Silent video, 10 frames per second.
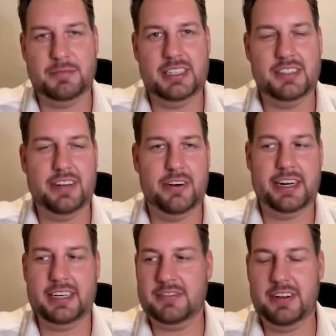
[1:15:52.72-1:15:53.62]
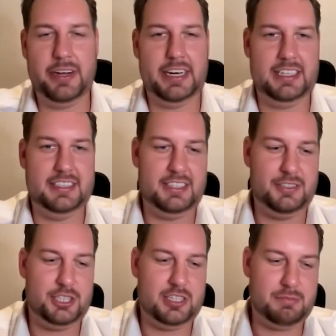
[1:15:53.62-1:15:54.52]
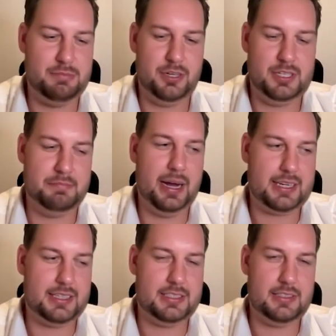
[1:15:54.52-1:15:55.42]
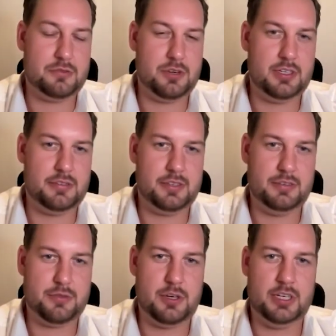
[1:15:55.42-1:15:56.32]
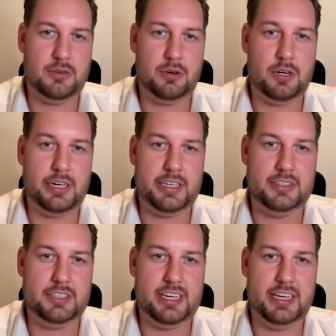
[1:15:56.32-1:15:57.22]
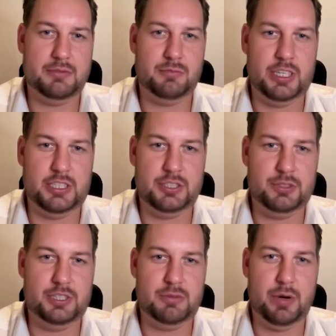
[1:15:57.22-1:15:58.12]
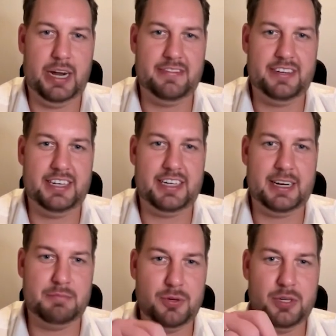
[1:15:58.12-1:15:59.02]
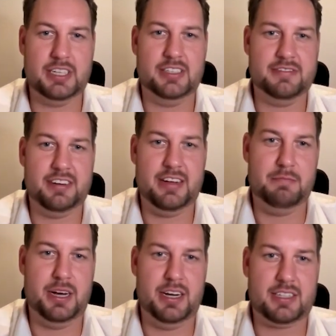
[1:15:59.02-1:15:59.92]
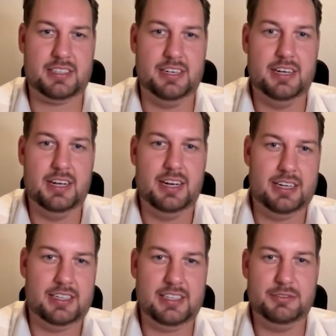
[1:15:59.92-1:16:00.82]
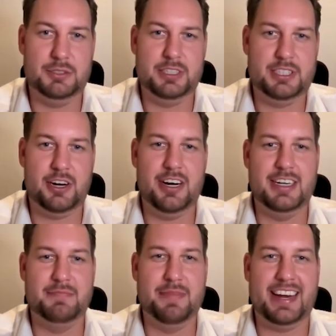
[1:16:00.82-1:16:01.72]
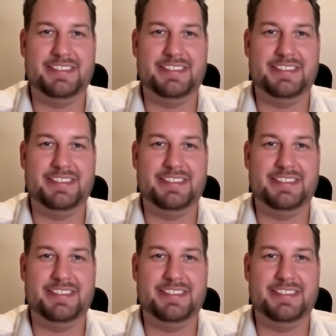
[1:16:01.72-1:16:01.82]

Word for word: but it's very it's very easy. You just put a bucket in front of your front door and you say you want to use your Wi-Fi again. Put in five bucks, and then turn it back